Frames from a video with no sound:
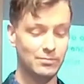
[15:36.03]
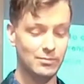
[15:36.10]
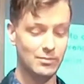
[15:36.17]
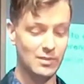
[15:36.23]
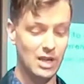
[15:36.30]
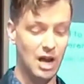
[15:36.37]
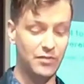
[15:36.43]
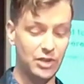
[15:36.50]

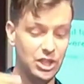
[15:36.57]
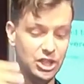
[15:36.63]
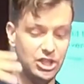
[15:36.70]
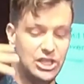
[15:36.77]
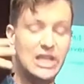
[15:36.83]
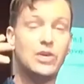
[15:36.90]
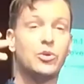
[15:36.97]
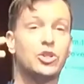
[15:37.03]
of a
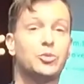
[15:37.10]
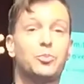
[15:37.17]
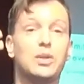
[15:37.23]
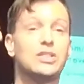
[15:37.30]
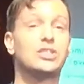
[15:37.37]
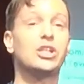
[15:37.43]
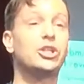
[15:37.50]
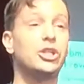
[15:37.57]
distinguished
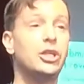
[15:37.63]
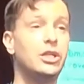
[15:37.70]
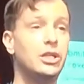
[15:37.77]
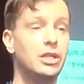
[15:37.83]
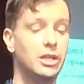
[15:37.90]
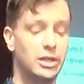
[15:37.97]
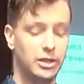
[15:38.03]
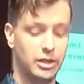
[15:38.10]
position
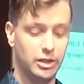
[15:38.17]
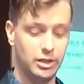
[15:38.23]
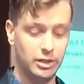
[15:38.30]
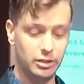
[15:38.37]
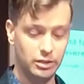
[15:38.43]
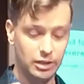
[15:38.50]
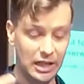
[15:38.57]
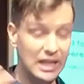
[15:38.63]

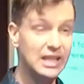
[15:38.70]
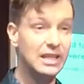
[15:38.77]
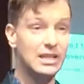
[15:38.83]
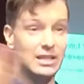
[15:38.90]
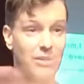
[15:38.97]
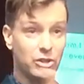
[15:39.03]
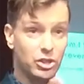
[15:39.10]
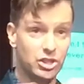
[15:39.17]
in
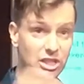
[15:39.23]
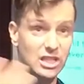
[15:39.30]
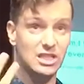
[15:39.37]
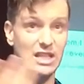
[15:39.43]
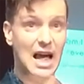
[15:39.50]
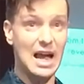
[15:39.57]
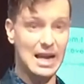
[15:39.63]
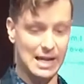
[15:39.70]
the
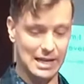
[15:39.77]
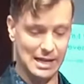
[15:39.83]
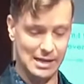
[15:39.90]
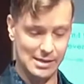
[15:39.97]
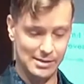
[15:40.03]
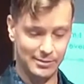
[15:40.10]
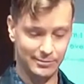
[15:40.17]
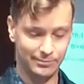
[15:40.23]
society.
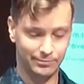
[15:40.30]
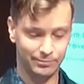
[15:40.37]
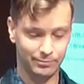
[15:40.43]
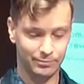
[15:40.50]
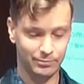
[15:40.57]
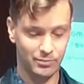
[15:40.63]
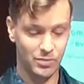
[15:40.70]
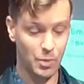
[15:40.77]

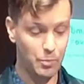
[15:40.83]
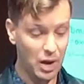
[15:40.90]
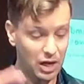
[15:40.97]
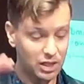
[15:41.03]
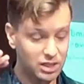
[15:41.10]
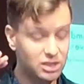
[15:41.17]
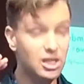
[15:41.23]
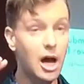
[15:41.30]
The buck
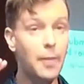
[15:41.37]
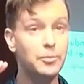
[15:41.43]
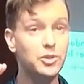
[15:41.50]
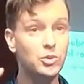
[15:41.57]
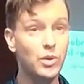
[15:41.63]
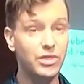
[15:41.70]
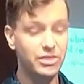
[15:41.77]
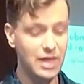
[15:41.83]
stops
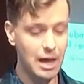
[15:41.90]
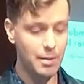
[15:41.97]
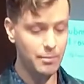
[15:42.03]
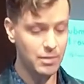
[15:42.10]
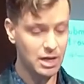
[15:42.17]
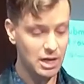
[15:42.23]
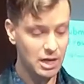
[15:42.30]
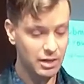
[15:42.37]
with them.
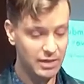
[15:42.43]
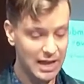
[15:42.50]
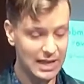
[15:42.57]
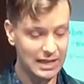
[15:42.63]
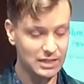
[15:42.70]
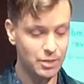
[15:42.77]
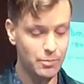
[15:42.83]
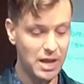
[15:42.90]
They get
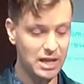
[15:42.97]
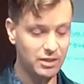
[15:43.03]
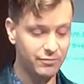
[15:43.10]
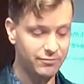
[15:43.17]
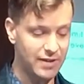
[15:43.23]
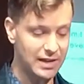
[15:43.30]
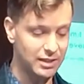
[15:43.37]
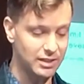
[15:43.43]
to make the
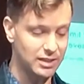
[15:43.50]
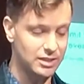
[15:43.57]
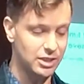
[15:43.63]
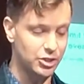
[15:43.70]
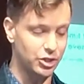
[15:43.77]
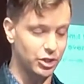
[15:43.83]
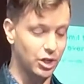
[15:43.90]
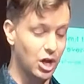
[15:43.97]
final
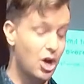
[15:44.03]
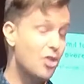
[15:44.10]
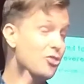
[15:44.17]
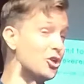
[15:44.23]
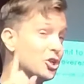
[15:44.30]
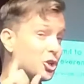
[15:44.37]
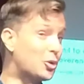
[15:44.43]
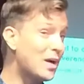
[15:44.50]
decision. The
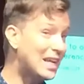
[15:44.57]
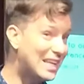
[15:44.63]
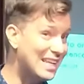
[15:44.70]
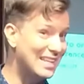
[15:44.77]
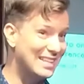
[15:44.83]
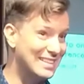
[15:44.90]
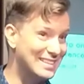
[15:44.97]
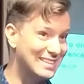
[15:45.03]
trick
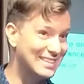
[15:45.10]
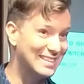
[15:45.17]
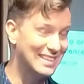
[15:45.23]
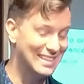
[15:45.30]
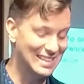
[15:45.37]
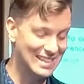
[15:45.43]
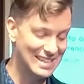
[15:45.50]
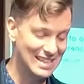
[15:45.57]
is,
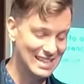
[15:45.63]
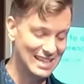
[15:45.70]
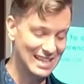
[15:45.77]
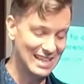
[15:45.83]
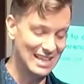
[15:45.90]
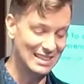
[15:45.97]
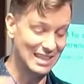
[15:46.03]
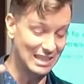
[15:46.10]

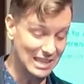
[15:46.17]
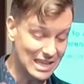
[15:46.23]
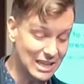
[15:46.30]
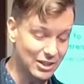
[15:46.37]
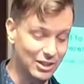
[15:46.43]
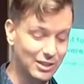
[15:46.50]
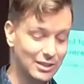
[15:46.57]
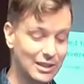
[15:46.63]
the
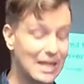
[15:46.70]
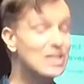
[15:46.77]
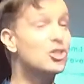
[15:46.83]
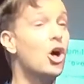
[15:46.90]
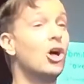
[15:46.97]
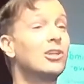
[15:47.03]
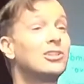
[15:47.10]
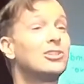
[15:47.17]
leader is
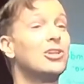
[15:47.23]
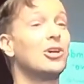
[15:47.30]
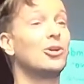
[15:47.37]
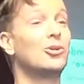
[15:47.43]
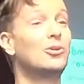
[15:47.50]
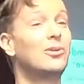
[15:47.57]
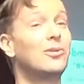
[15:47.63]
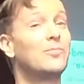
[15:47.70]
also
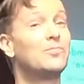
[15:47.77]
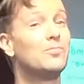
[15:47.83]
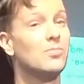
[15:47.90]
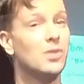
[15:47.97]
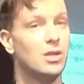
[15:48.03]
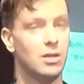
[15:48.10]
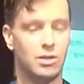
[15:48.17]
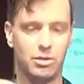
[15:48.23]

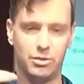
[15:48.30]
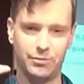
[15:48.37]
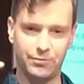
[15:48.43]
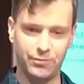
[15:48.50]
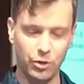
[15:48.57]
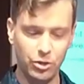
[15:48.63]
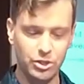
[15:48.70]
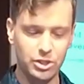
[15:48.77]
the
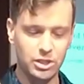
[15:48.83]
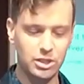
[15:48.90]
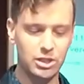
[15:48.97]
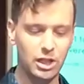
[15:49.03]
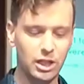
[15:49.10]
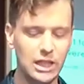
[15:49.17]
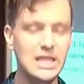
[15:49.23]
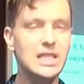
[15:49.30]
first to
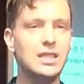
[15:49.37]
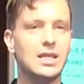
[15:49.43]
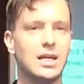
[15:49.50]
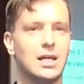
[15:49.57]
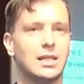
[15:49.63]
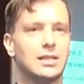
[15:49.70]
lead the hunt,